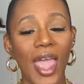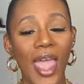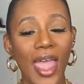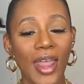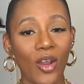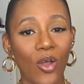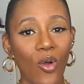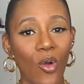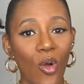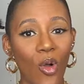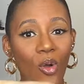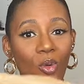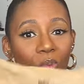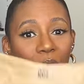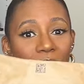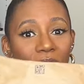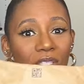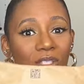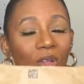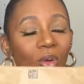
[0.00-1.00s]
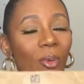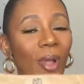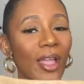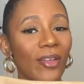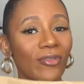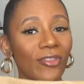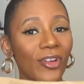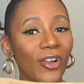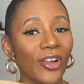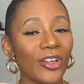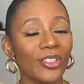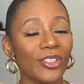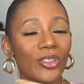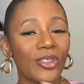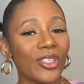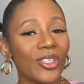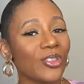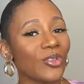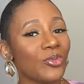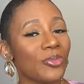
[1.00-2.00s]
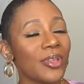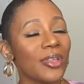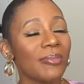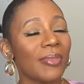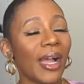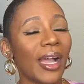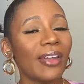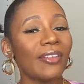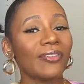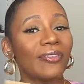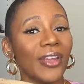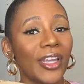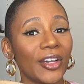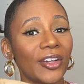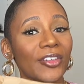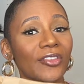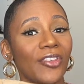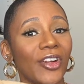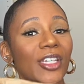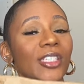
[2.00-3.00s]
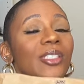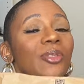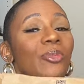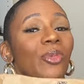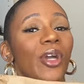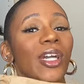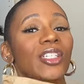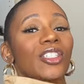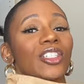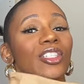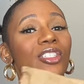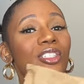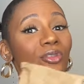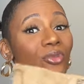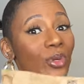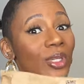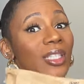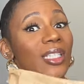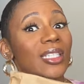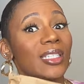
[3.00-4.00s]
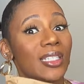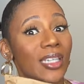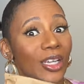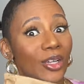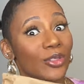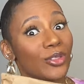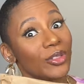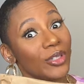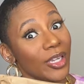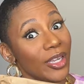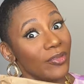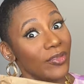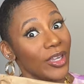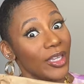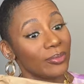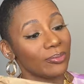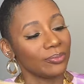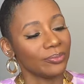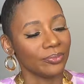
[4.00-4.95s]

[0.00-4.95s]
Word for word: at all whatsoever, so this will be my very first impressions of what these nails are giving.